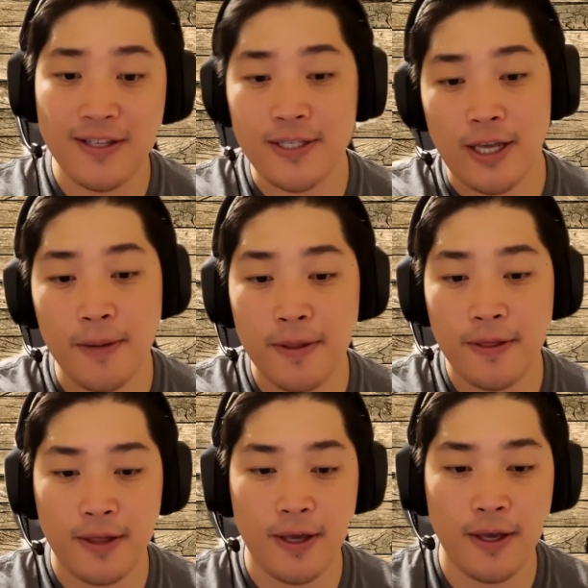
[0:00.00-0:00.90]
and
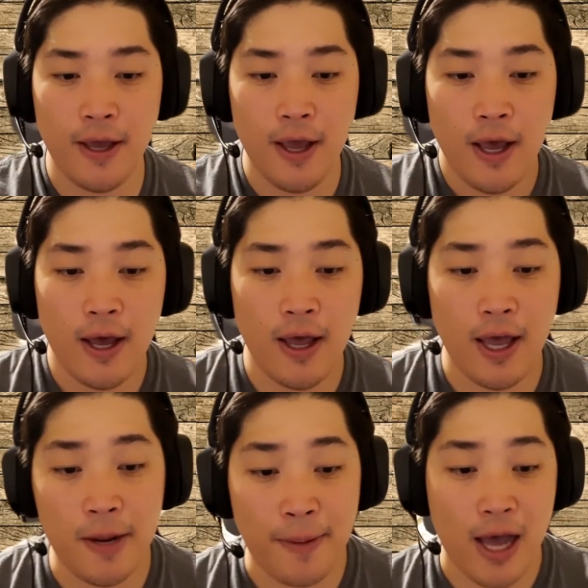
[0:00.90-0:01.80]
Timothy uh,
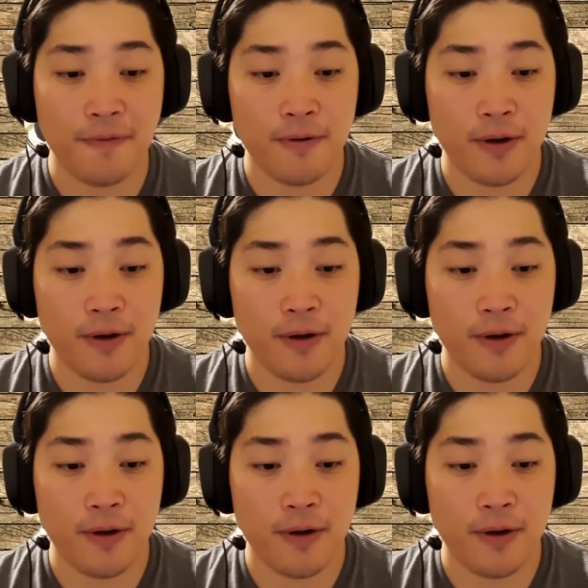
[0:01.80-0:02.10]
and uh,